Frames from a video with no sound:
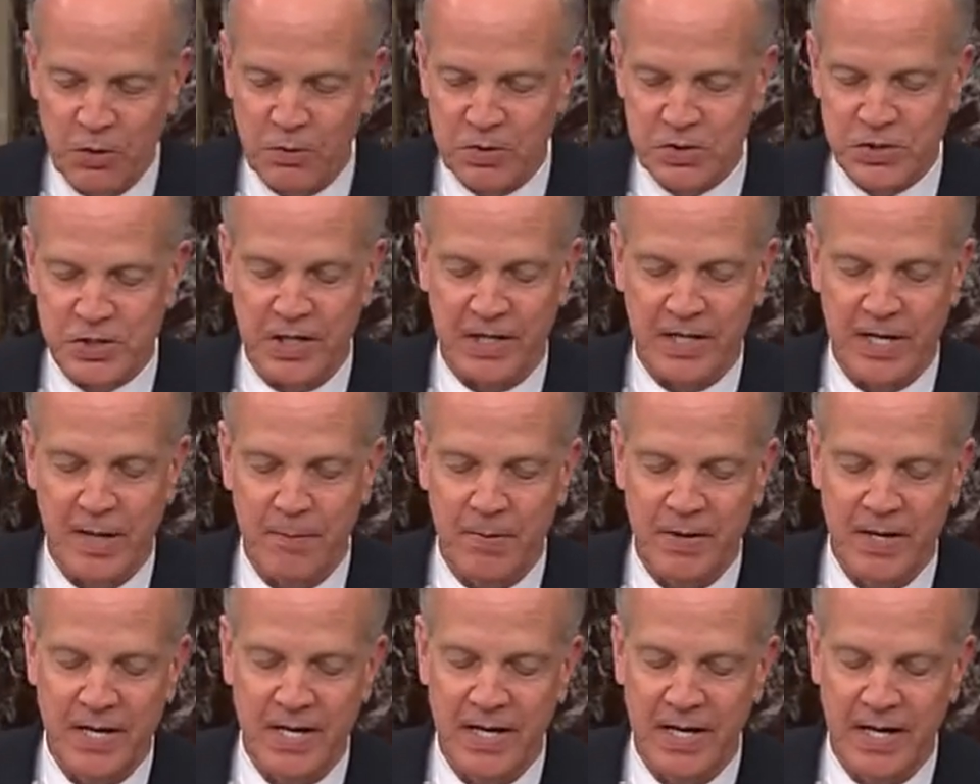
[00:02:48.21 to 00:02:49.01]
was the
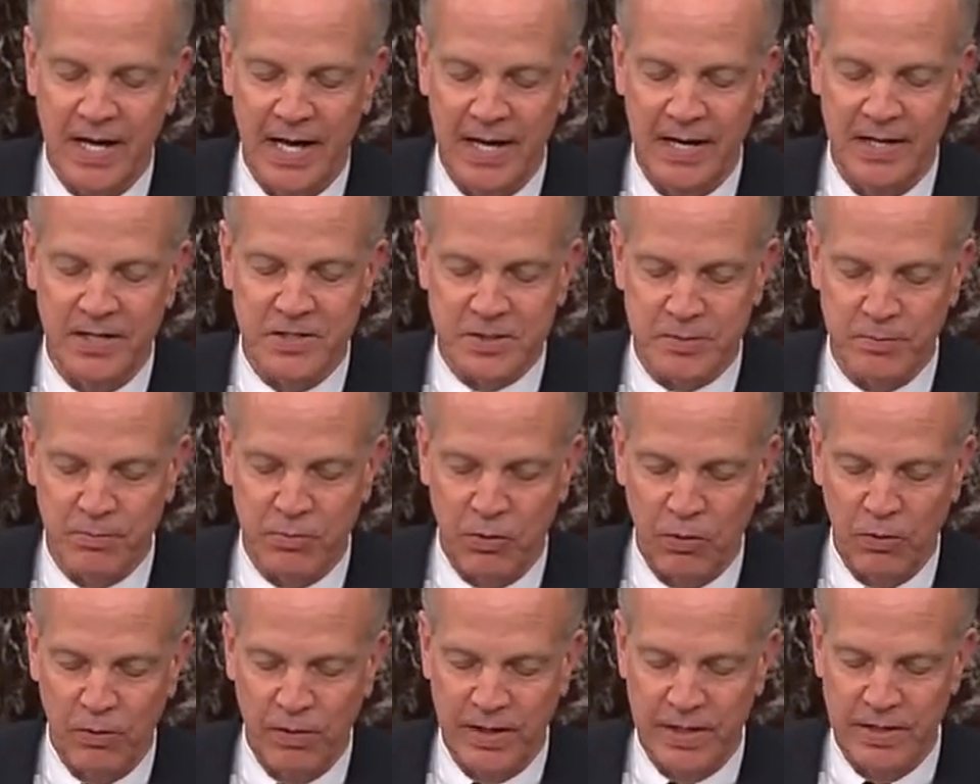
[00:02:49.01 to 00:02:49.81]
company and its
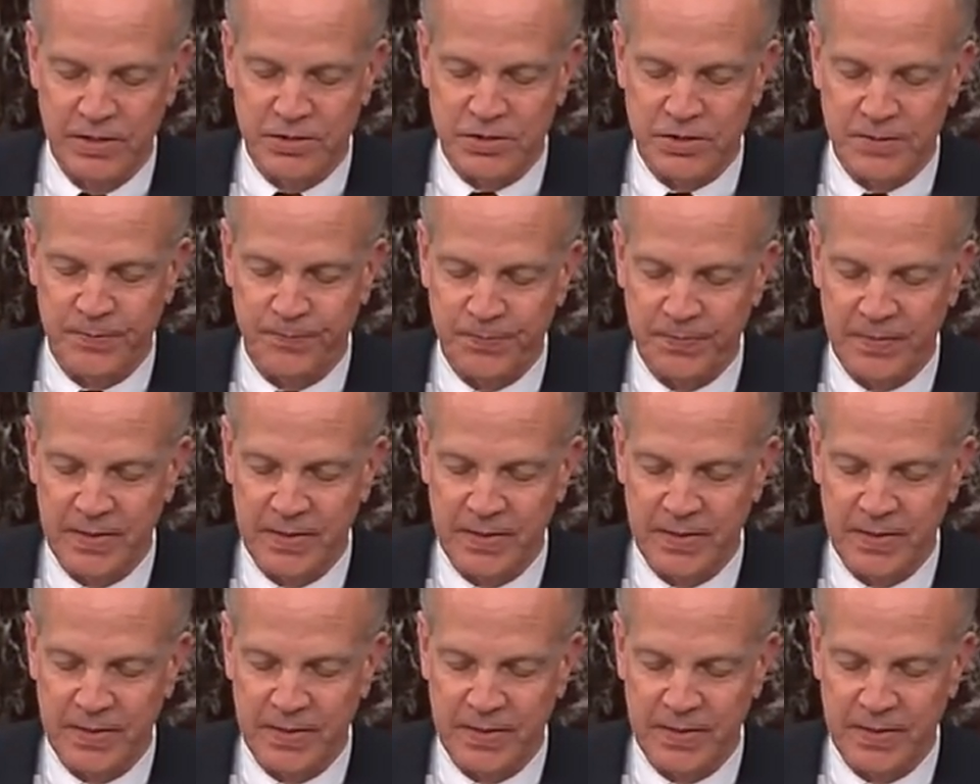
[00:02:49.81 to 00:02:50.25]
employees.